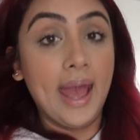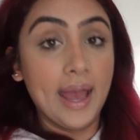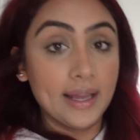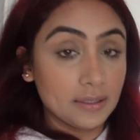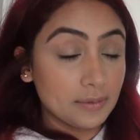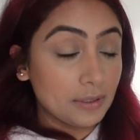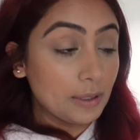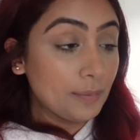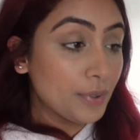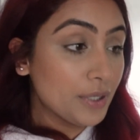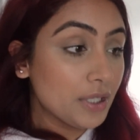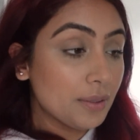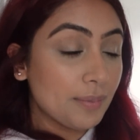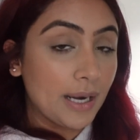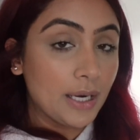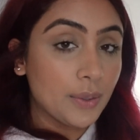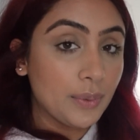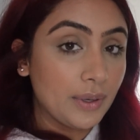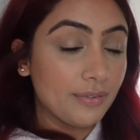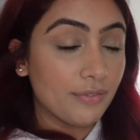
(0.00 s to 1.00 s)
And I'm gonna put it in the
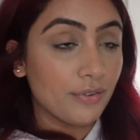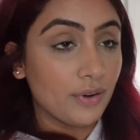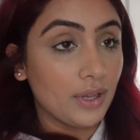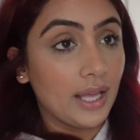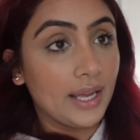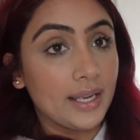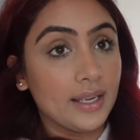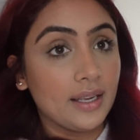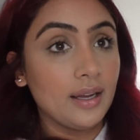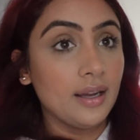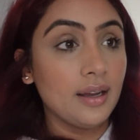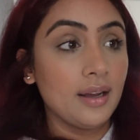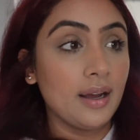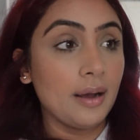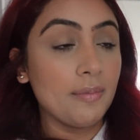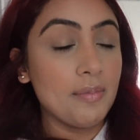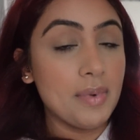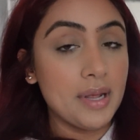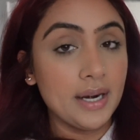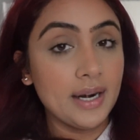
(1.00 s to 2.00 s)
microwave for like
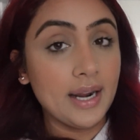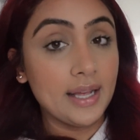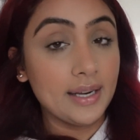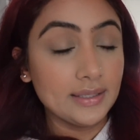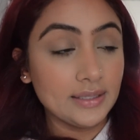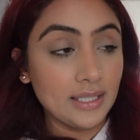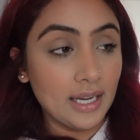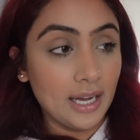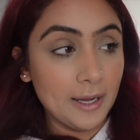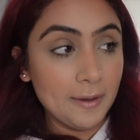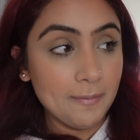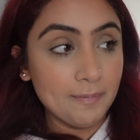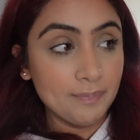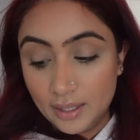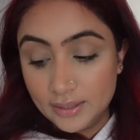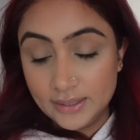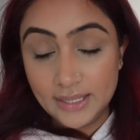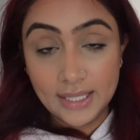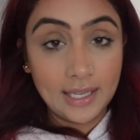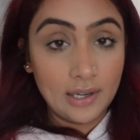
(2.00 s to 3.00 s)
a minute at a time.
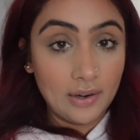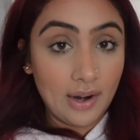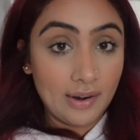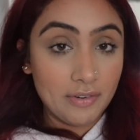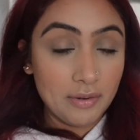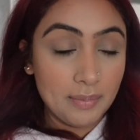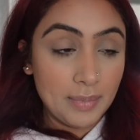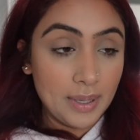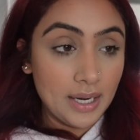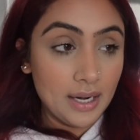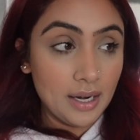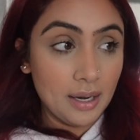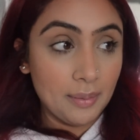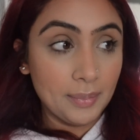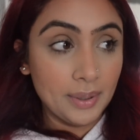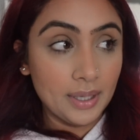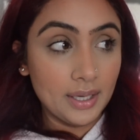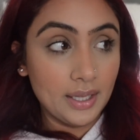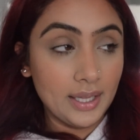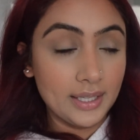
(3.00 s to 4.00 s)
I'll take it out every minute and
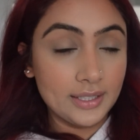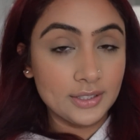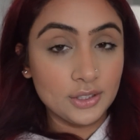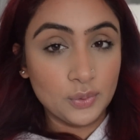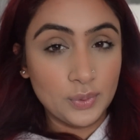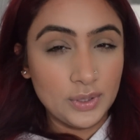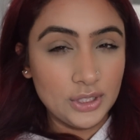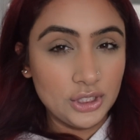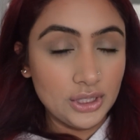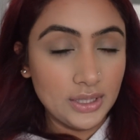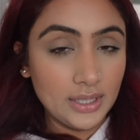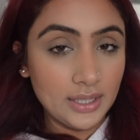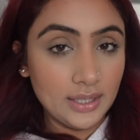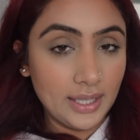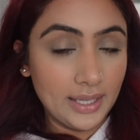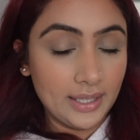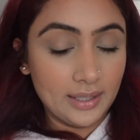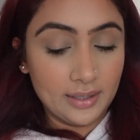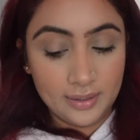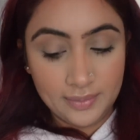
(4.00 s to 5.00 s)
I'm gonna like squeegee,
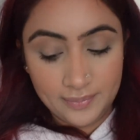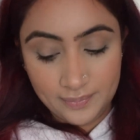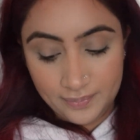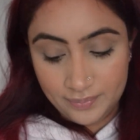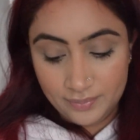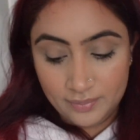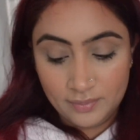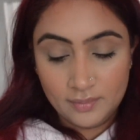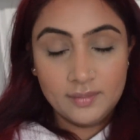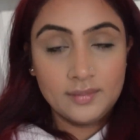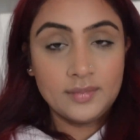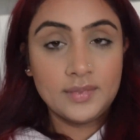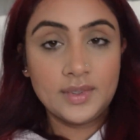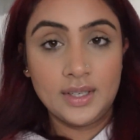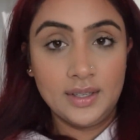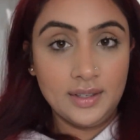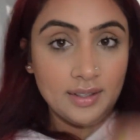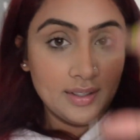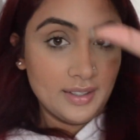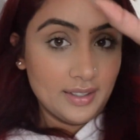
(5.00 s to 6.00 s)
like
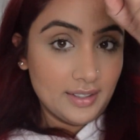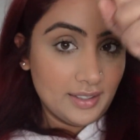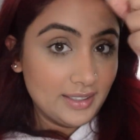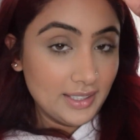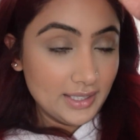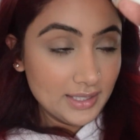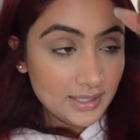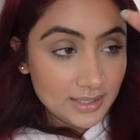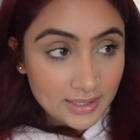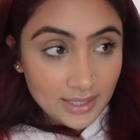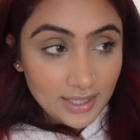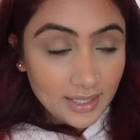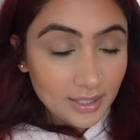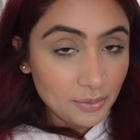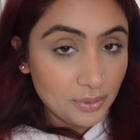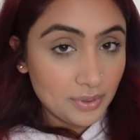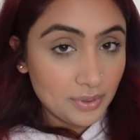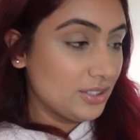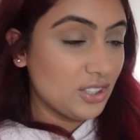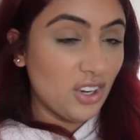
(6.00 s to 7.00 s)
this
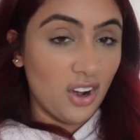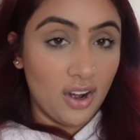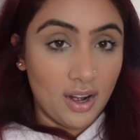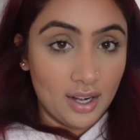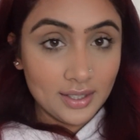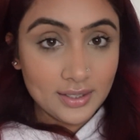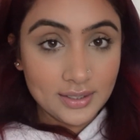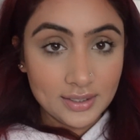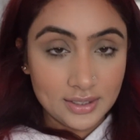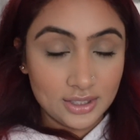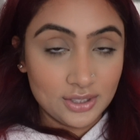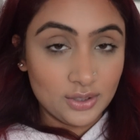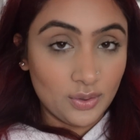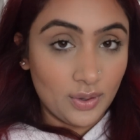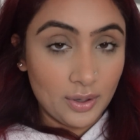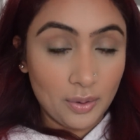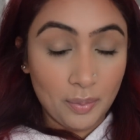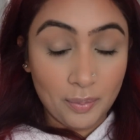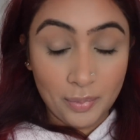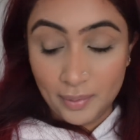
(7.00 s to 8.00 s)
it tongs just so
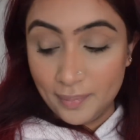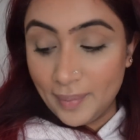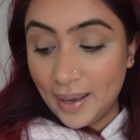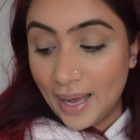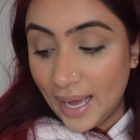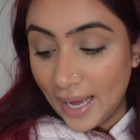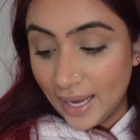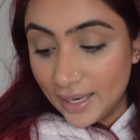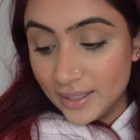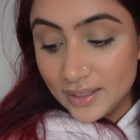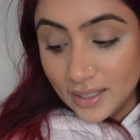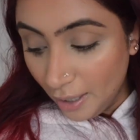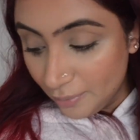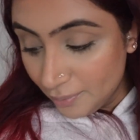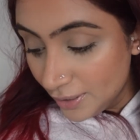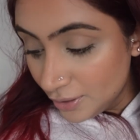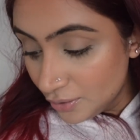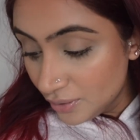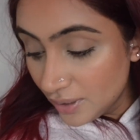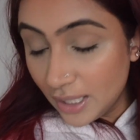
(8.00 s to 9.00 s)
I don't burn my hand. I'm
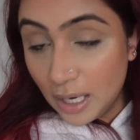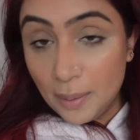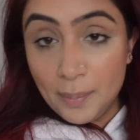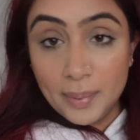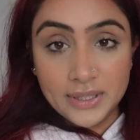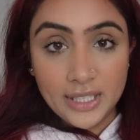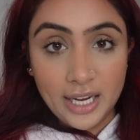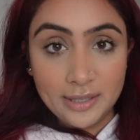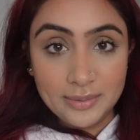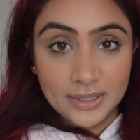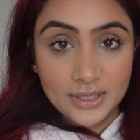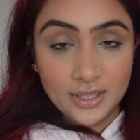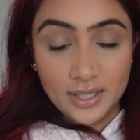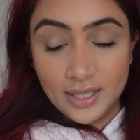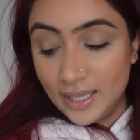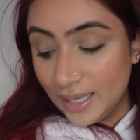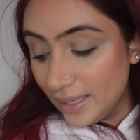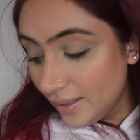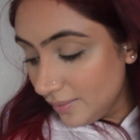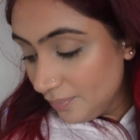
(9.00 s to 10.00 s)
gonna do that a couple times until
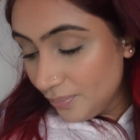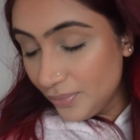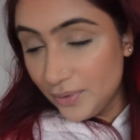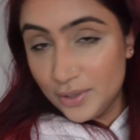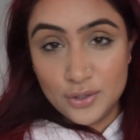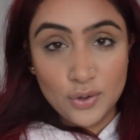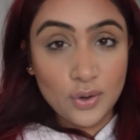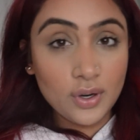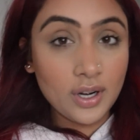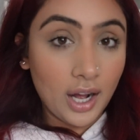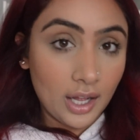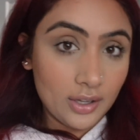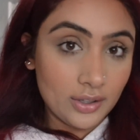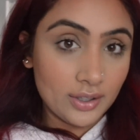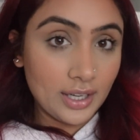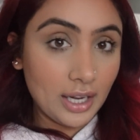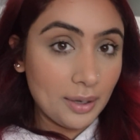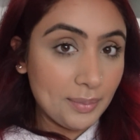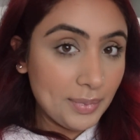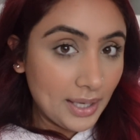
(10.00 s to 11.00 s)
like there's no
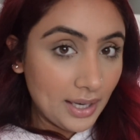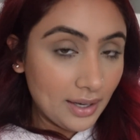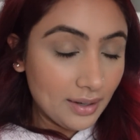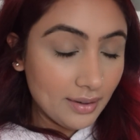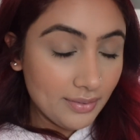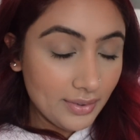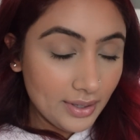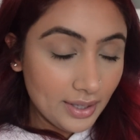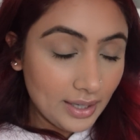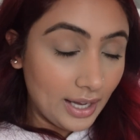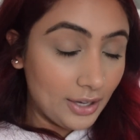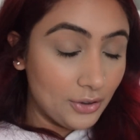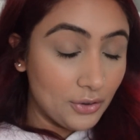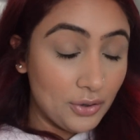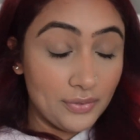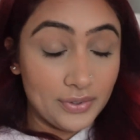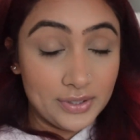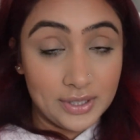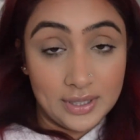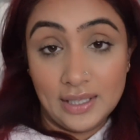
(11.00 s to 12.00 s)
color coming out of it. I don't know
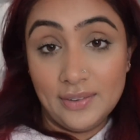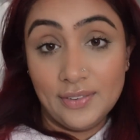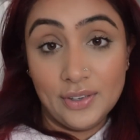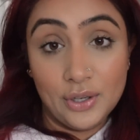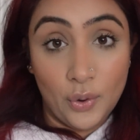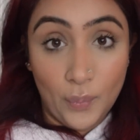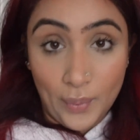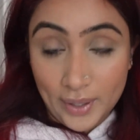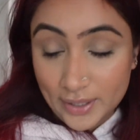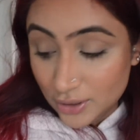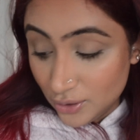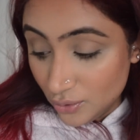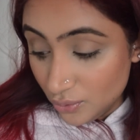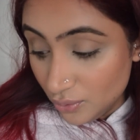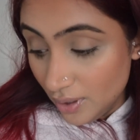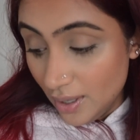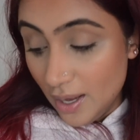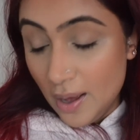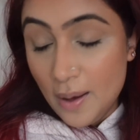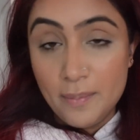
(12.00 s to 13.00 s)
if it's even going
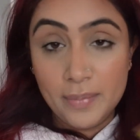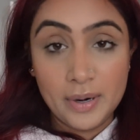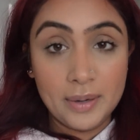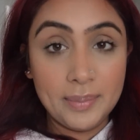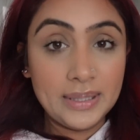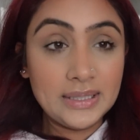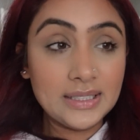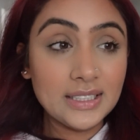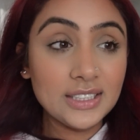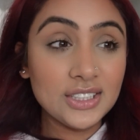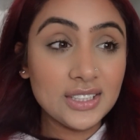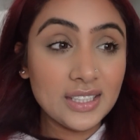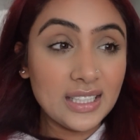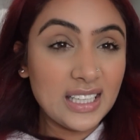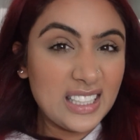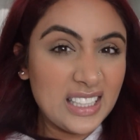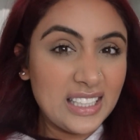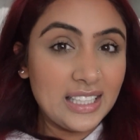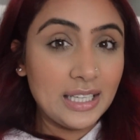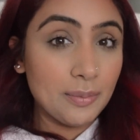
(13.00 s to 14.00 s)
to, but I'm basically just gonna
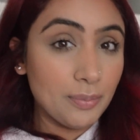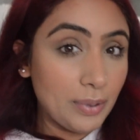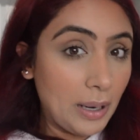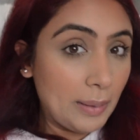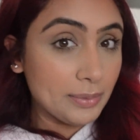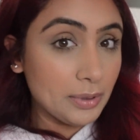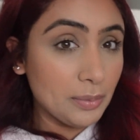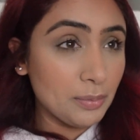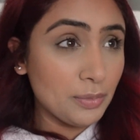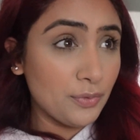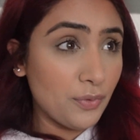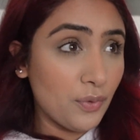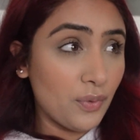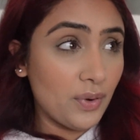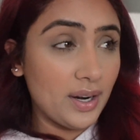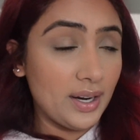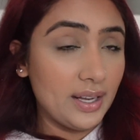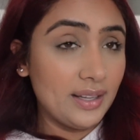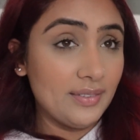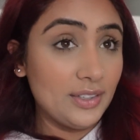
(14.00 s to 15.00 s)
clean and prep them
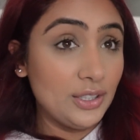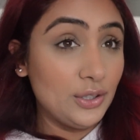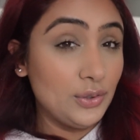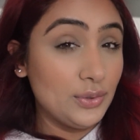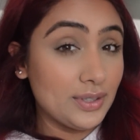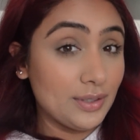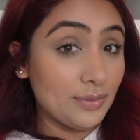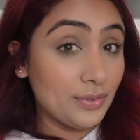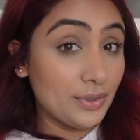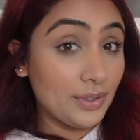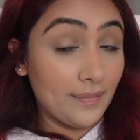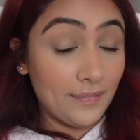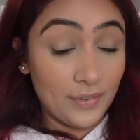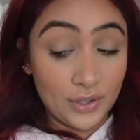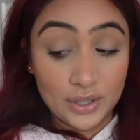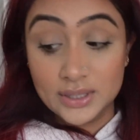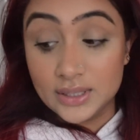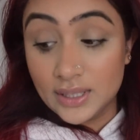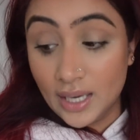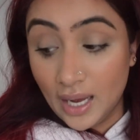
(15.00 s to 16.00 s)
before I even use them for the
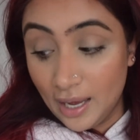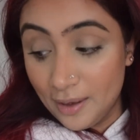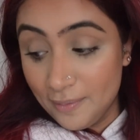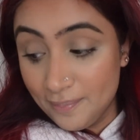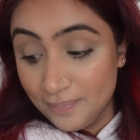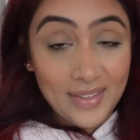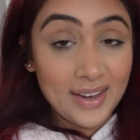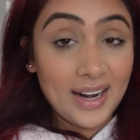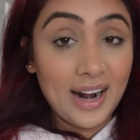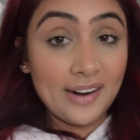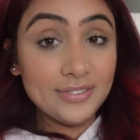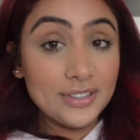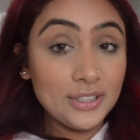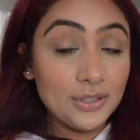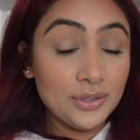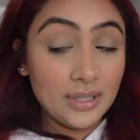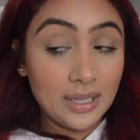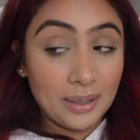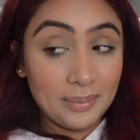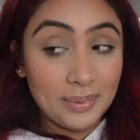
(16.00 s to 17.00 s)
first time. And then after
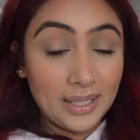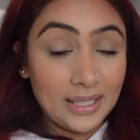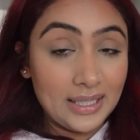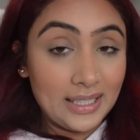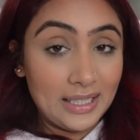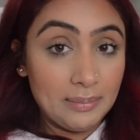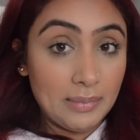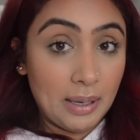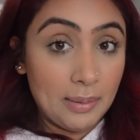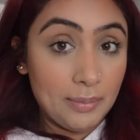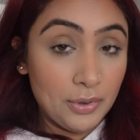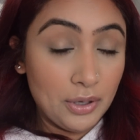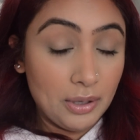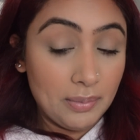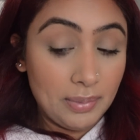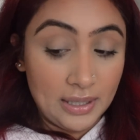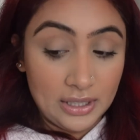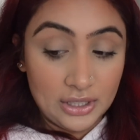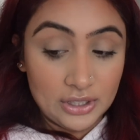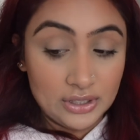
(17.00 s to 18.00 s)
do that, I'm gonna clean my beauty
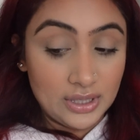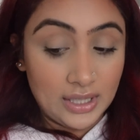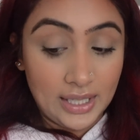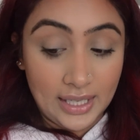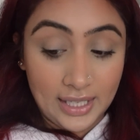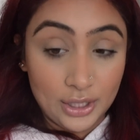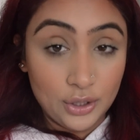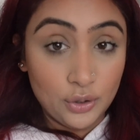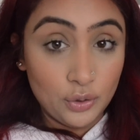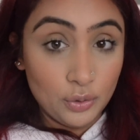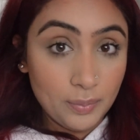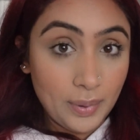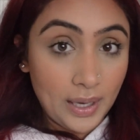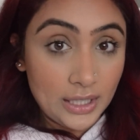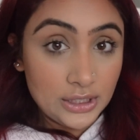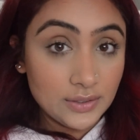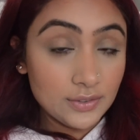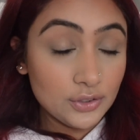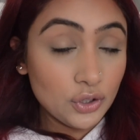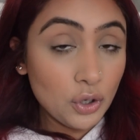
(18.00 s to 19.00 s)
blenders in like a new
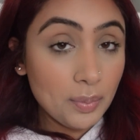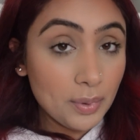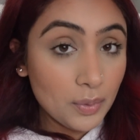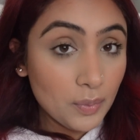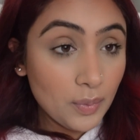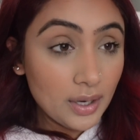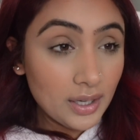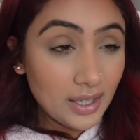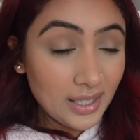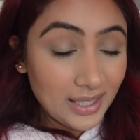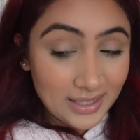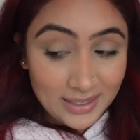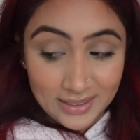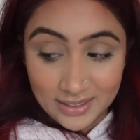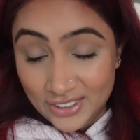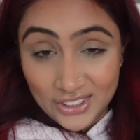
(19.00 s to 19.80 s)
batch of soap and water, because